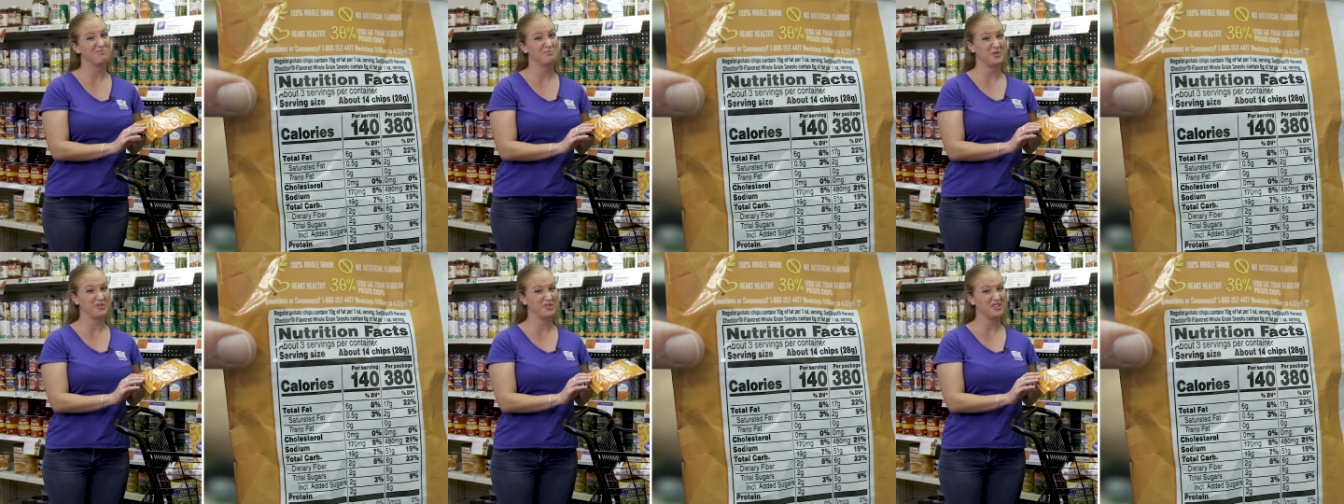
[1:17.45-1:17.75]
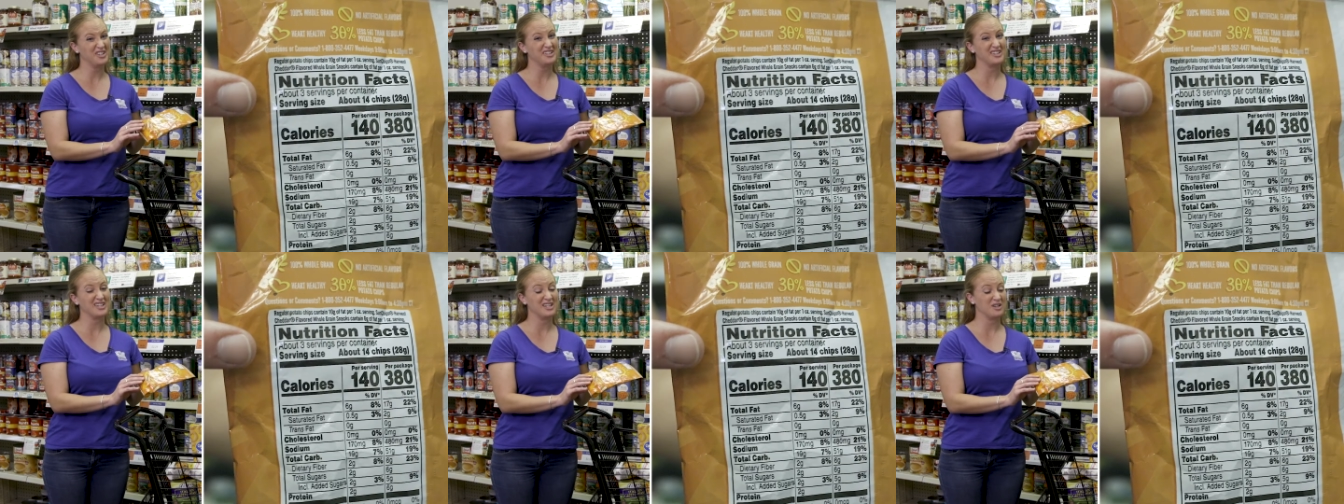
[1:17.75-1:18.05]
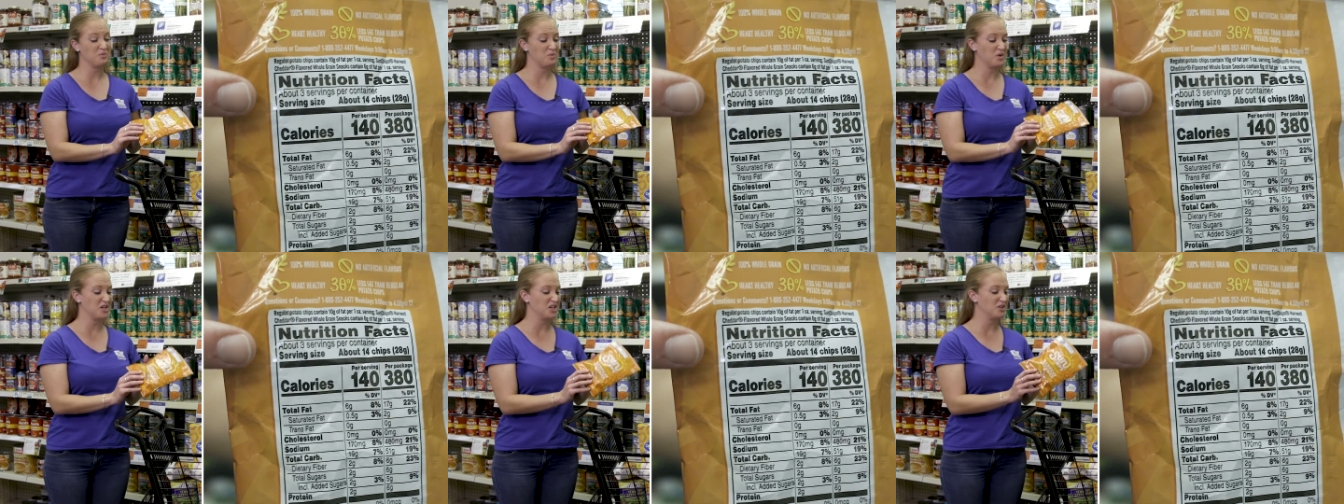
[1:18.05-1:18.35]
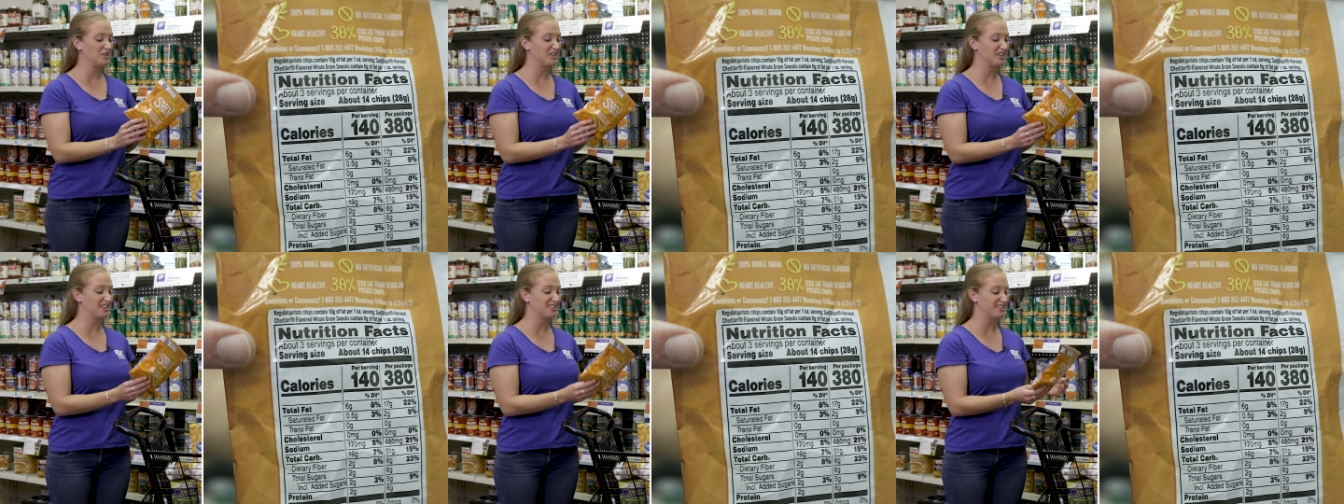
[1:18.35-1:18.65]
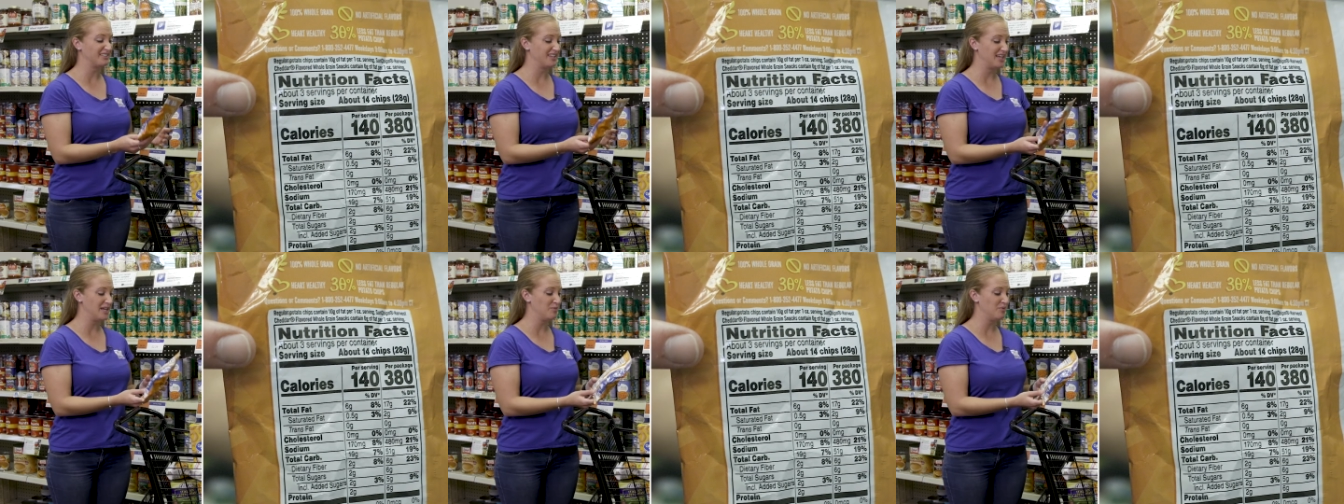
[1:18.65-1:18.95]
But really, when you look at
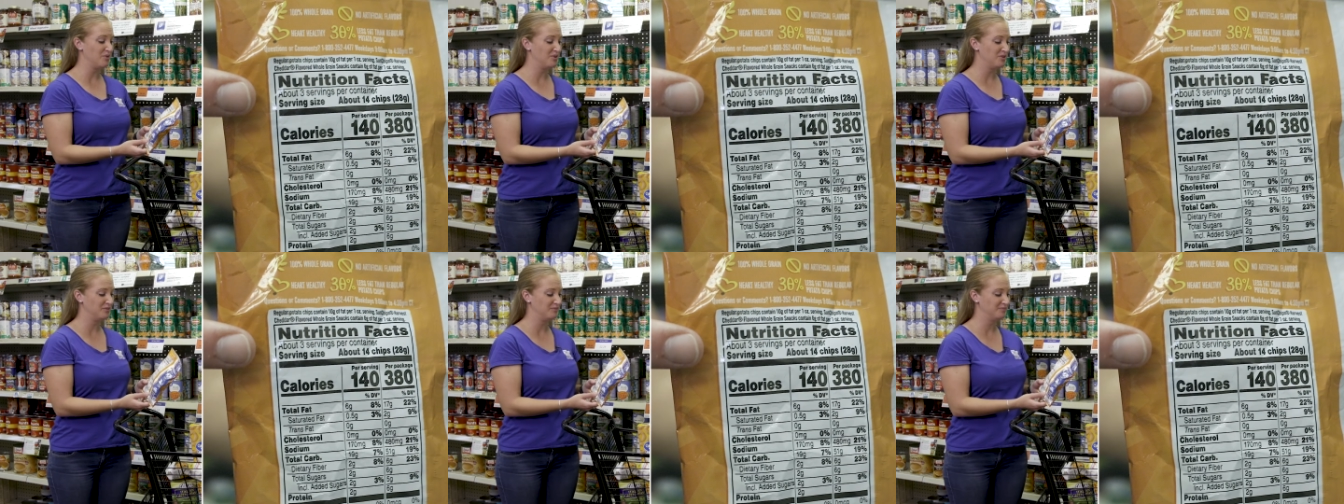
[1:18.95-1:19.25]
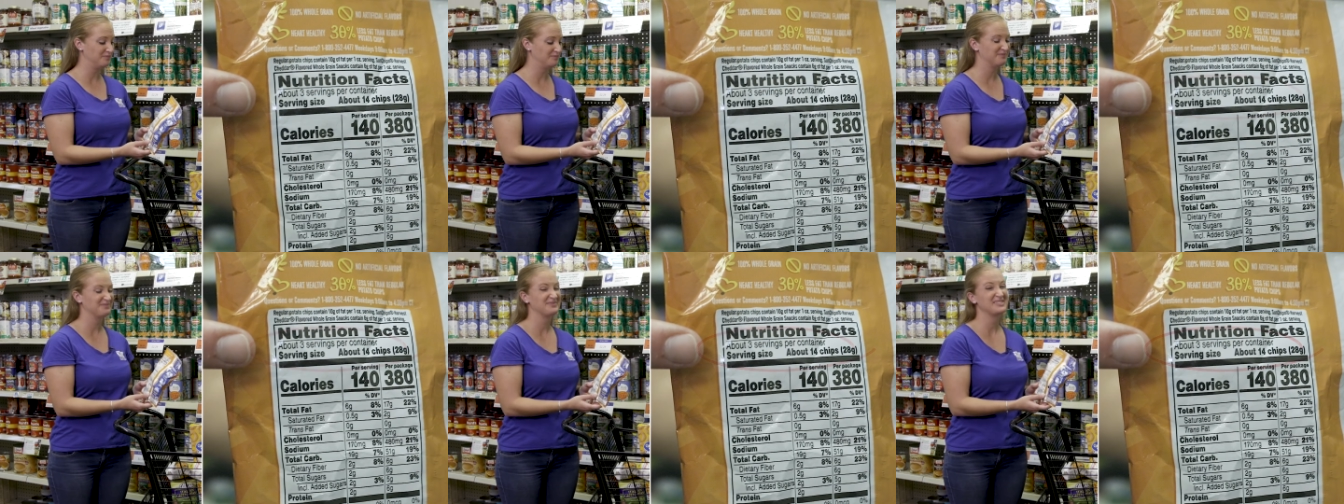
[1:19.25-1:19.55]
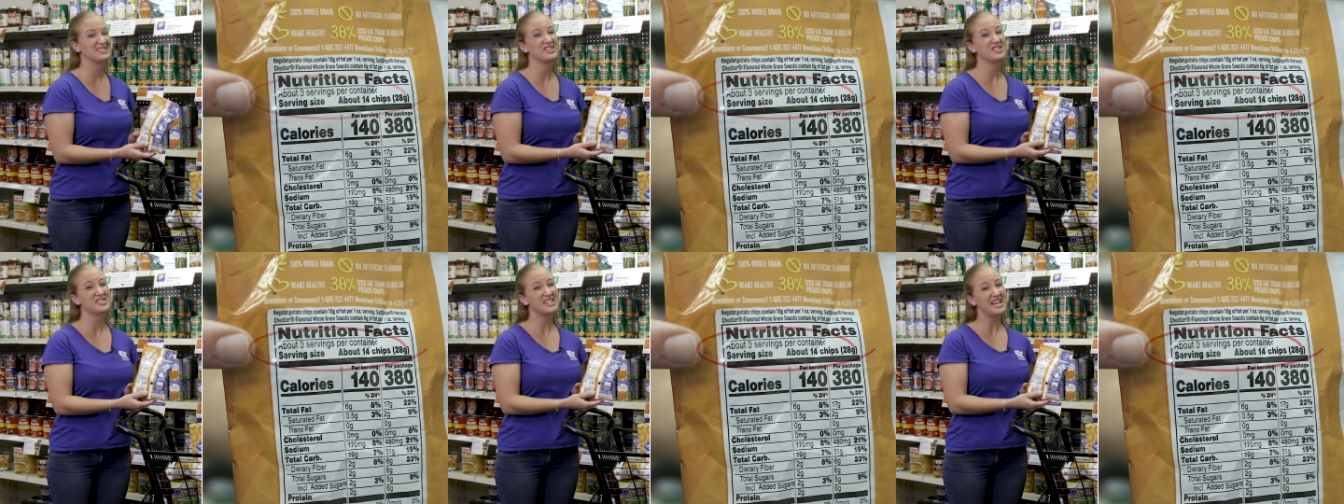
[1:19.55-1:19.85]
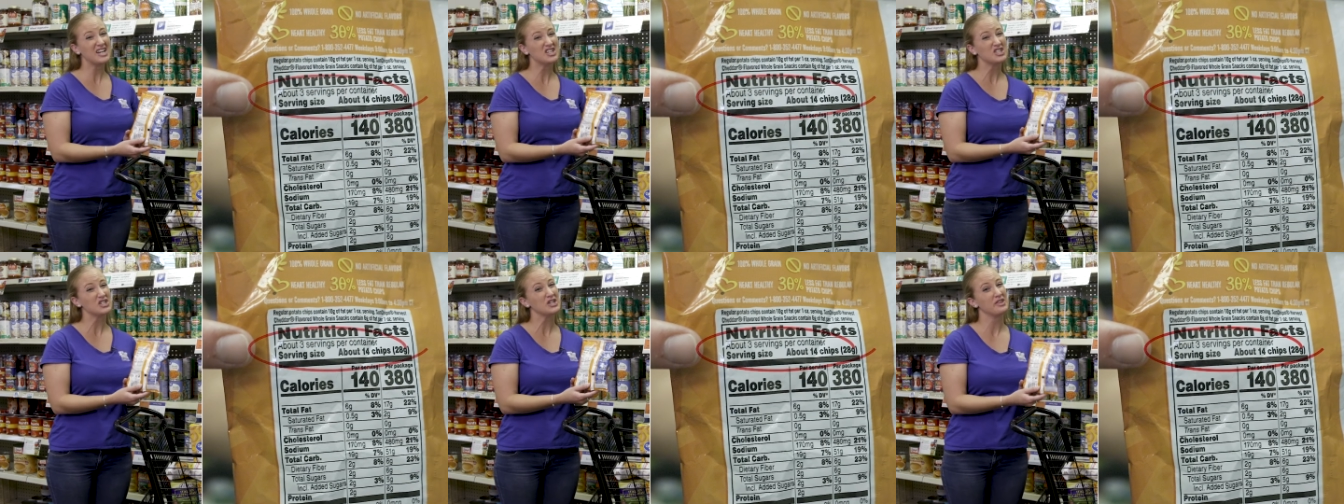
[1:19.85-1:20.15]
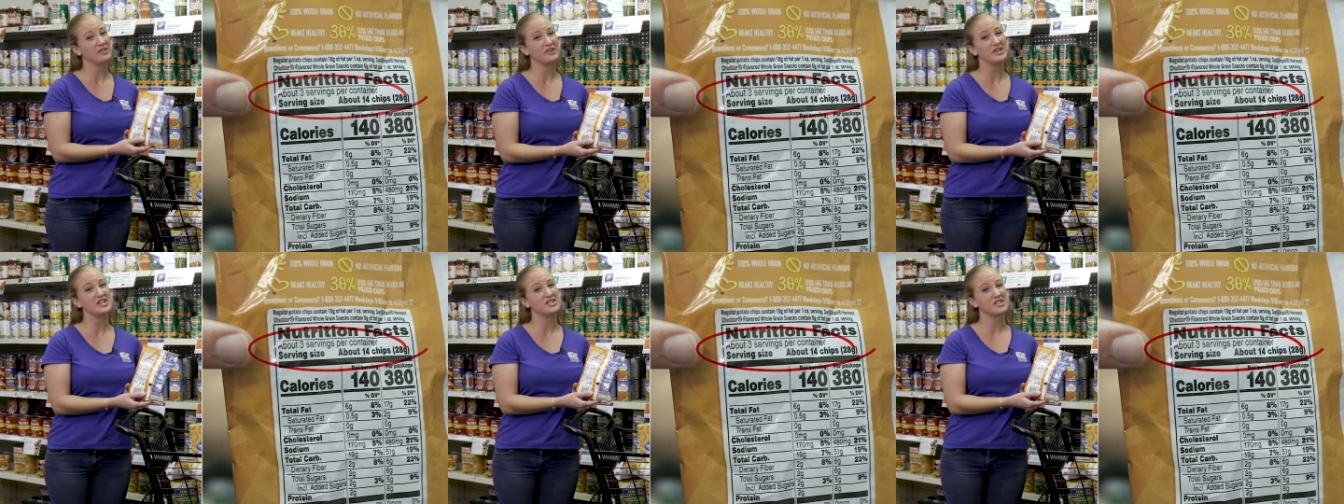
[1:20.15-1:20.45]
the label, there's
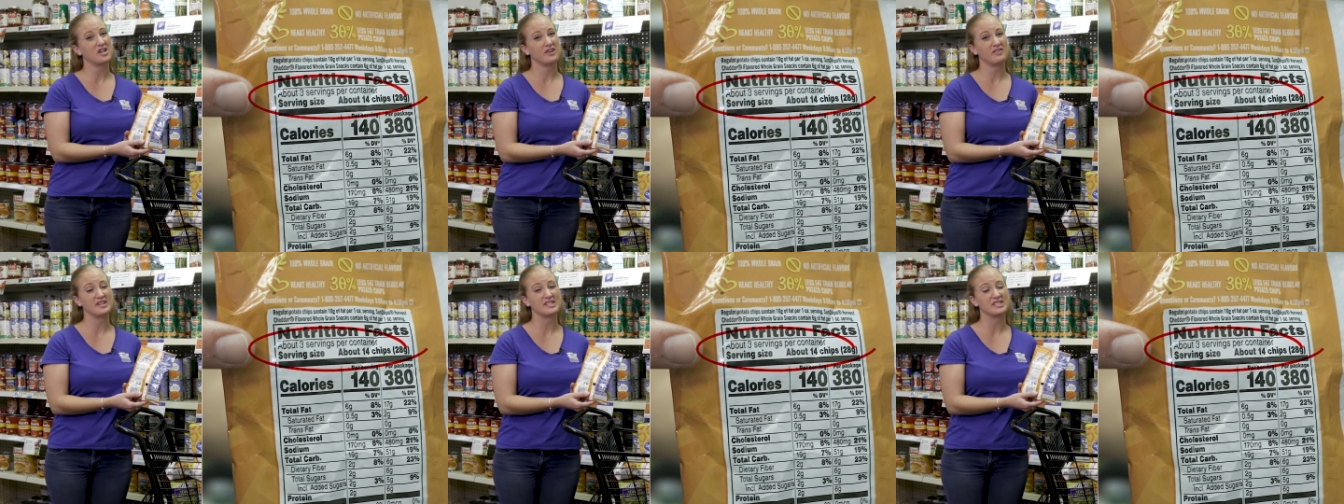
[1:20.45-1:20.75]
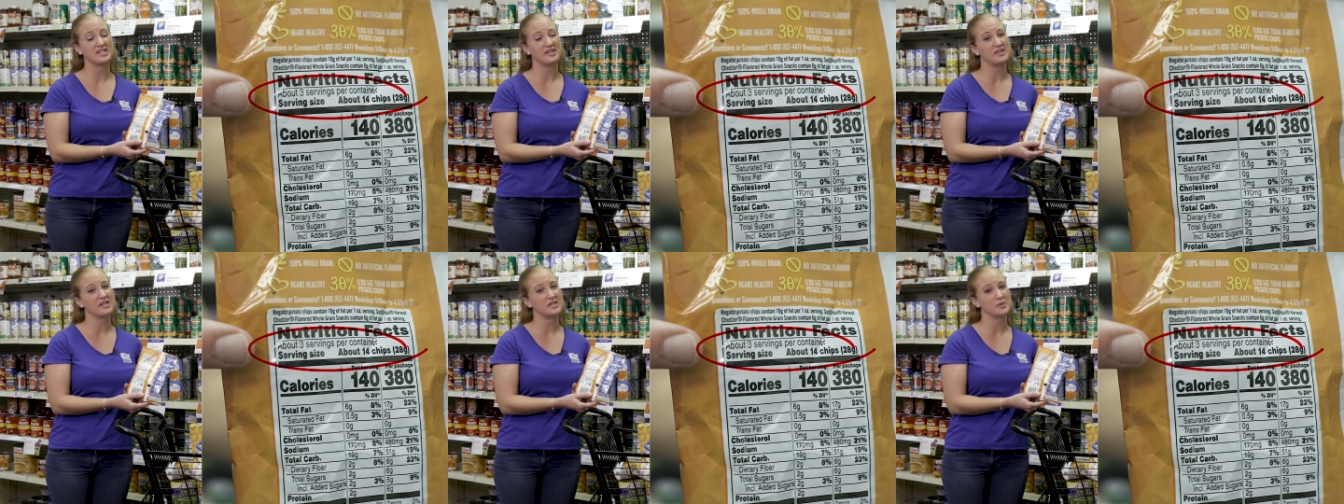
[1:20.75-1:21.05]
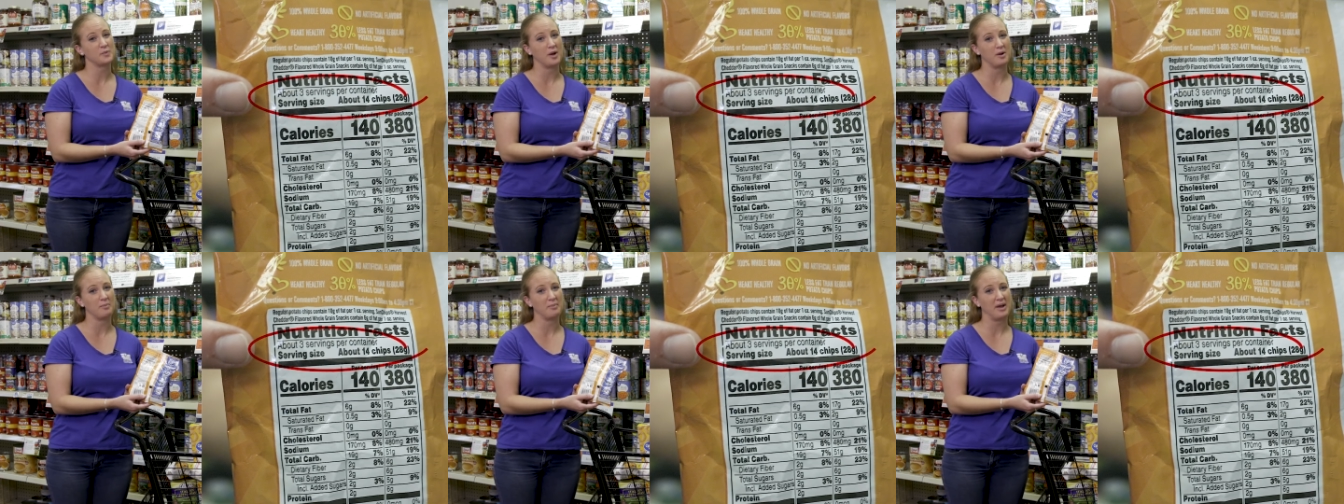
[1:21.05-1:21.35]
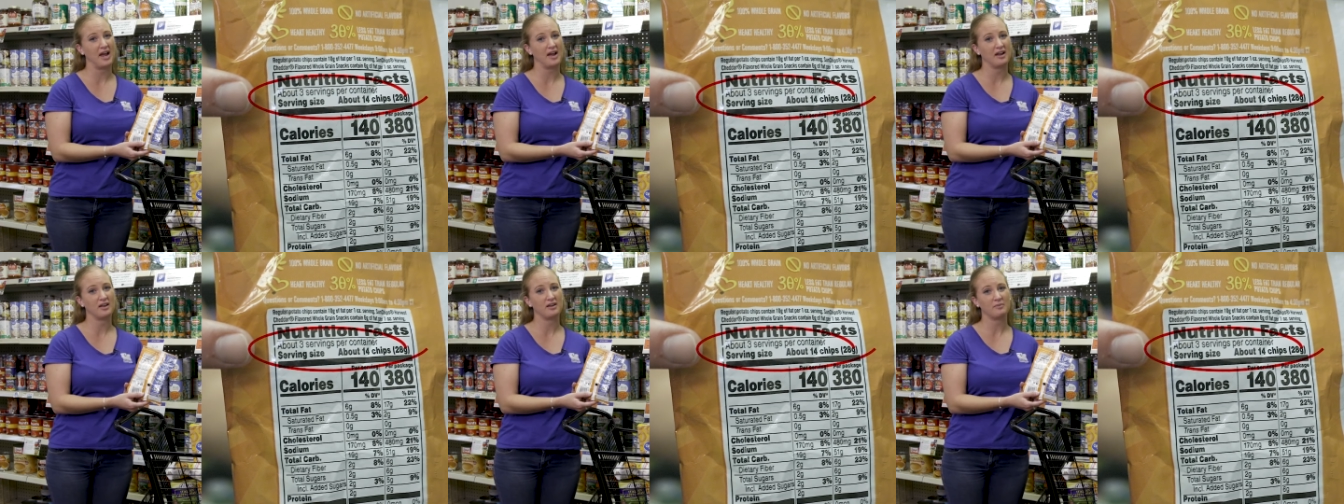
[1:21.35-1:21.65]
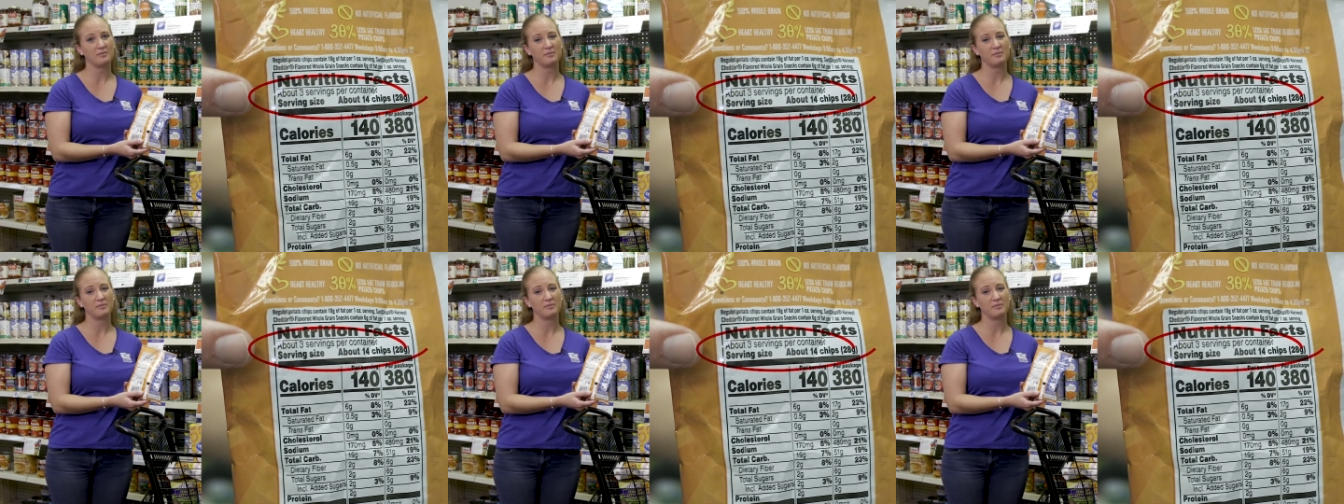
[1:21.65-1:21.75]
actually three servings in this one bag.